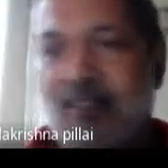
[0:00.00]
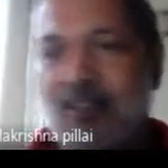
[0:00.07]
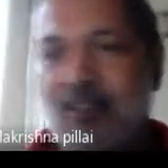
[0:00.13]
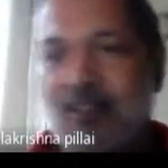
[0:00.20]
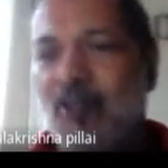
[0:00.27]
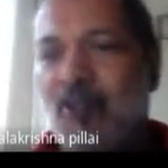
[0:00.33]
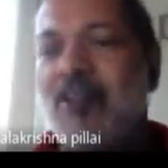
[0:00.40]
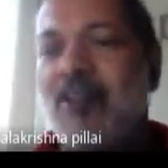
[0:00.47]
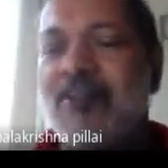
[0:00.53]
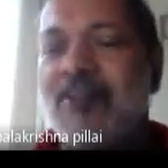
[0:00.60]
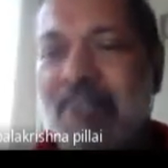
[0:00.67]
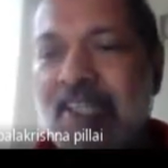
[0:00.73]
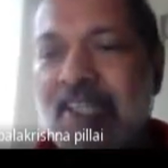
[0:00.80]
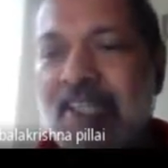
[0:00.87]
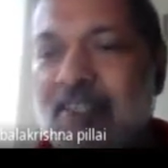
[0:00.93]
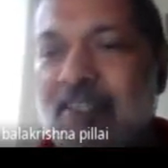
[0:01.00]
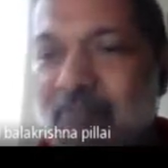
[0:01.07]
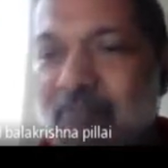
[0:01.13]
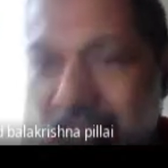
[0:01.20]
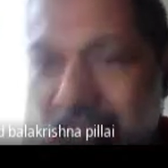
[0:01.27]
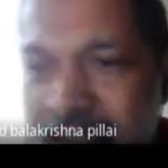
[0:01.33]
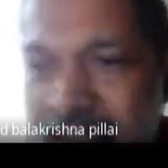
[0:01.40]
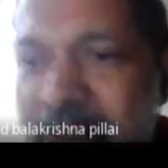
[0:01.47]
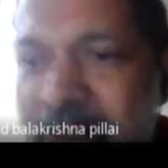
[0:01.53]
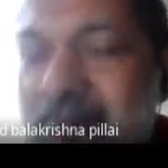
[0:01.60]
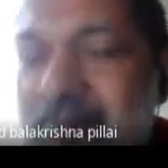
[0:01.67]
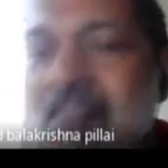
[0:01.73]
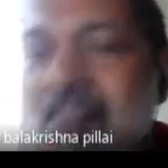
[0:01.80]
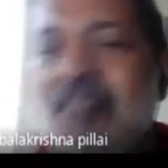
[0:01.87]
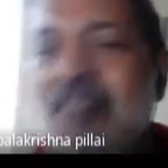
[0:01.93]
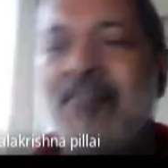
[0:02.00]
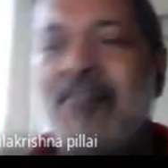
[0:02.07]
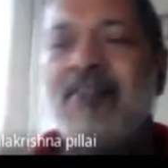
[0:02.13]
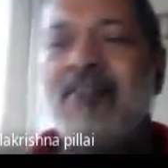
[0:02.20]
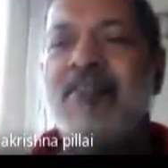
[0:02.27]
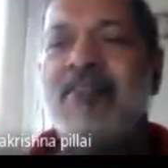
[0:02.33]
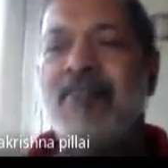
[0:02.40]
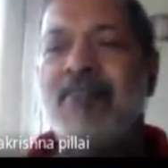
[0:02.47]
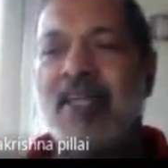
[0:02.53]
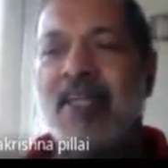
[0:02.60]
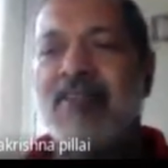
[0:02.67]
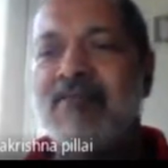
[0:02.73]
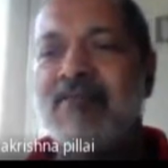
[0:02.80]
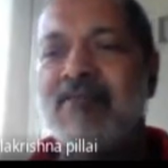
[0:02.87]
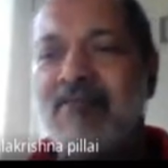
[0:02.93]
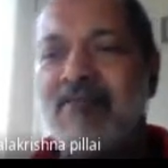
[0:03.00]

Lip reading: It's all relative again. We can